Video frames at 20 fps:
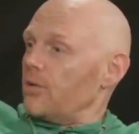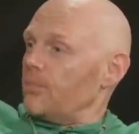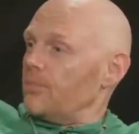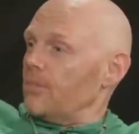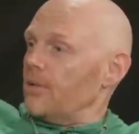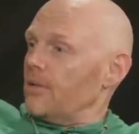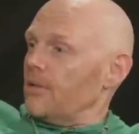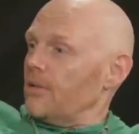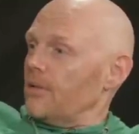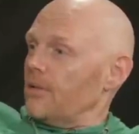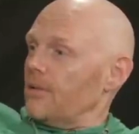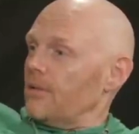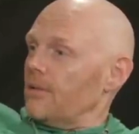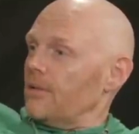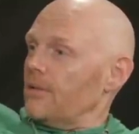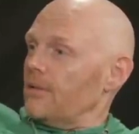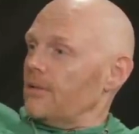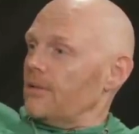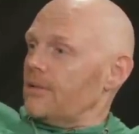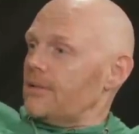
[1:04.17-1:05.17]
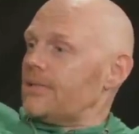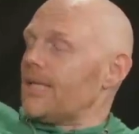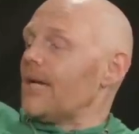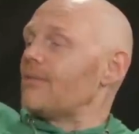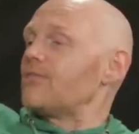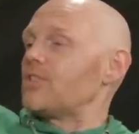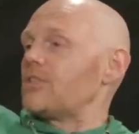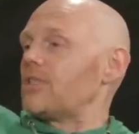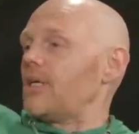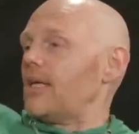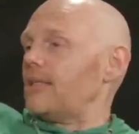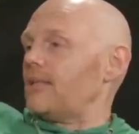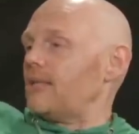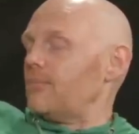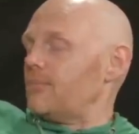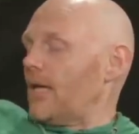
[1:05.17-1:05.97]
him, devastated him.